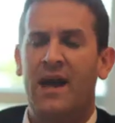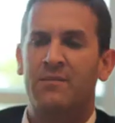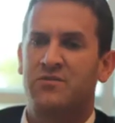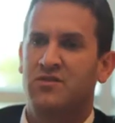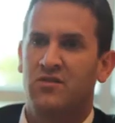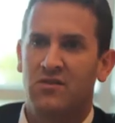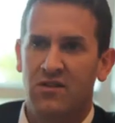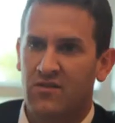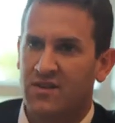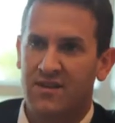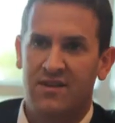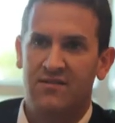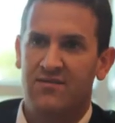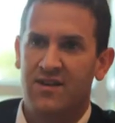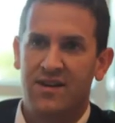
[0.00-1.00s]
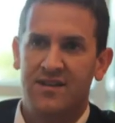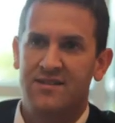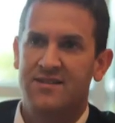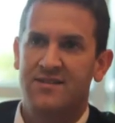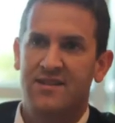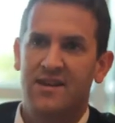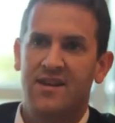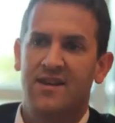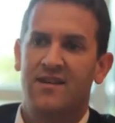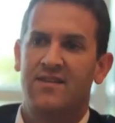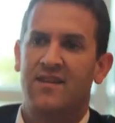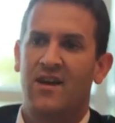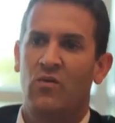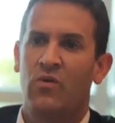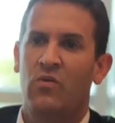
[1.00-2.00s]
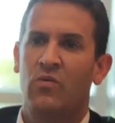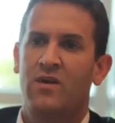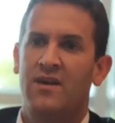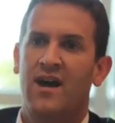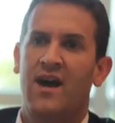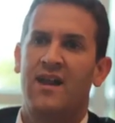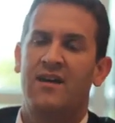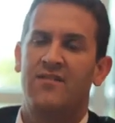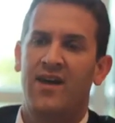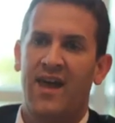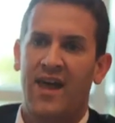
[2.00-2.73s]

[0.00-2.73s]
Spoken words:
absolutely convinced that we would not have